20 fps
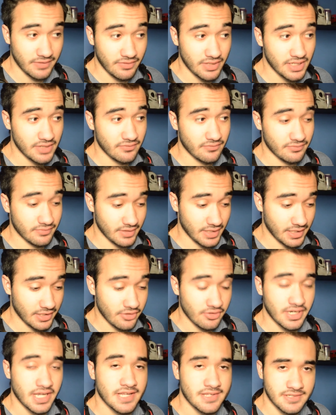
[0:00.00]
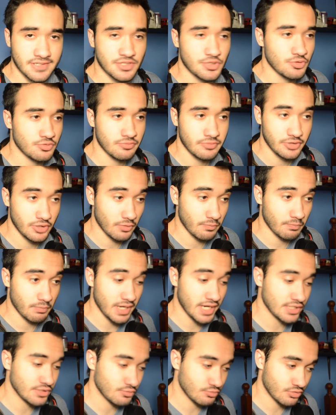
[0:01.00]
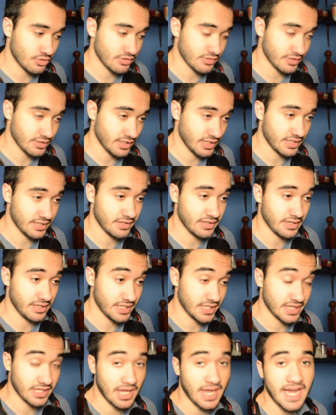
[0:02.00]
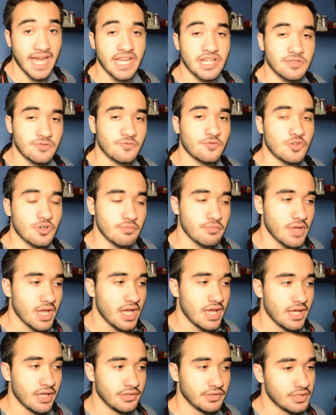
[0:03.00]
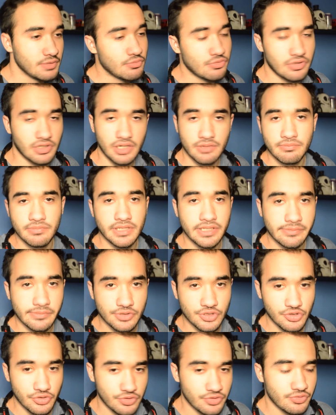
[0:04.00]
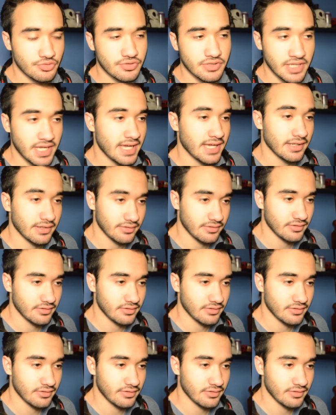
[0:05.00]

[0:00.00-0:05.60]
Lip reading: if they got access to your password in the hash form, they will not be able to use that